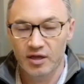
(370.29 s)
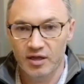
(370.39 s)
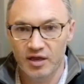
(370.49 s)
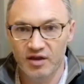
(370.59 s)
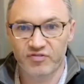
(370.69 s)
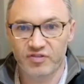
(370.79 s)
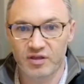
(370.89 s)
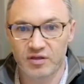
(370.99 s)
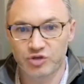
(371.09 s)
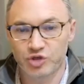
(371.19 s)
If
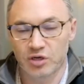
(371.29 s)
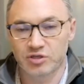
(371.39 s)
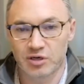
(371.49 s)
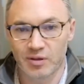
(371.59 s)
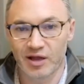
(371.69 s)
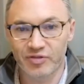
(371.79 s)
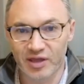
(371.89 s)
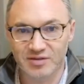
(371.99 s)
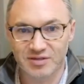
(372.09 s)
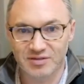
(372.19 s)
the judge had allowed the
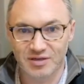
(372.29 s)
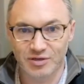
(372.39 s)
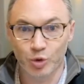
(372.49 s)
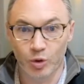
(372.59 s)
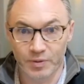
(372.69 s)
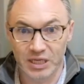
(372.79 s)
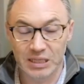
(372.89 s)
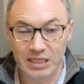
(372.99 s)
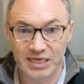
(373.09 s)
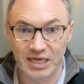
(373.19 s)
SEC to appeal
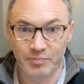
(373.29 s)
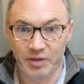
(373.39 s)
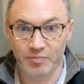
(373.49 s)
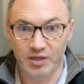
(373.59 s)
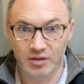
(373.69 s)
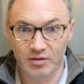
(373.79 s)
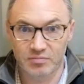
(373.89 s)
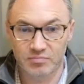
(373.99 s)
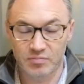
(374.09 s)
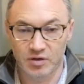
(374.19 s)
it, and maybe,
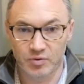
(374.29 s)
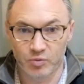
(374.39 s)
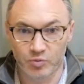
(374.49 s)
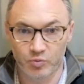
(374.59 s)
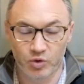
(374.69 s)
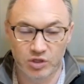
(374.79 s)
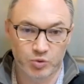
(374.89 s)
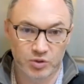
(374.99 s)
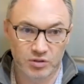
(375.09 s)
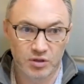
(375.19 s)
you know, which
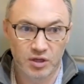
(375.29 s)
would,